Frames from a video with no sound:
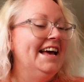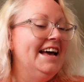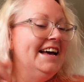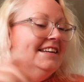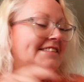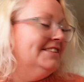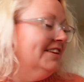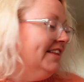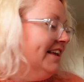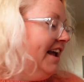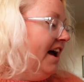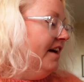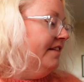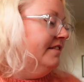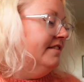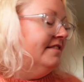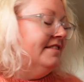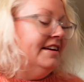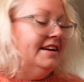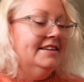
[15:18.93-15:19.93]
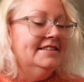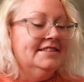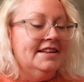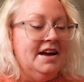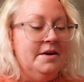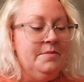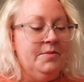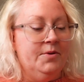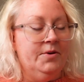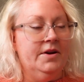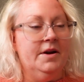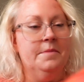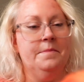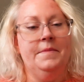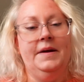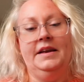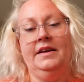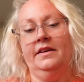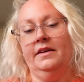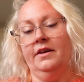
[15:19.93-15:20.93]
So the other things I bought at
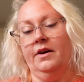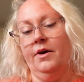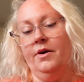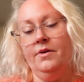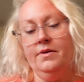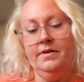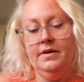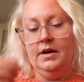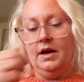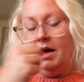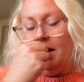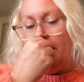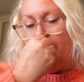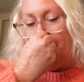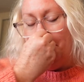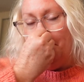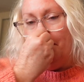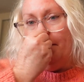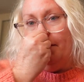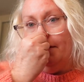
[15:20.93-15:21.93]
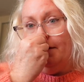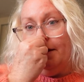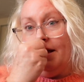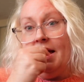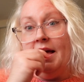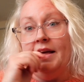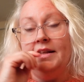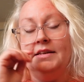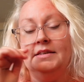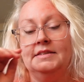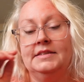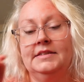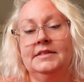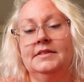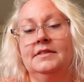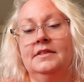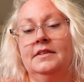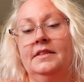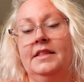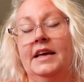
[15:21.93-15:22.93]
Bendigo,
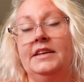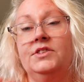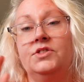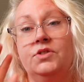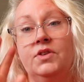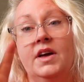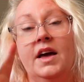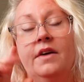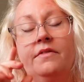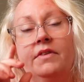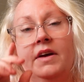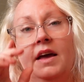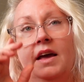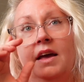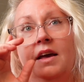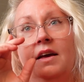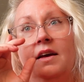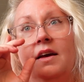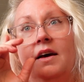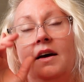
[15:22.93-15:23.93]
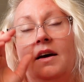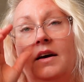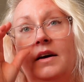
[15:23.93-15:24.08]
and they do have a,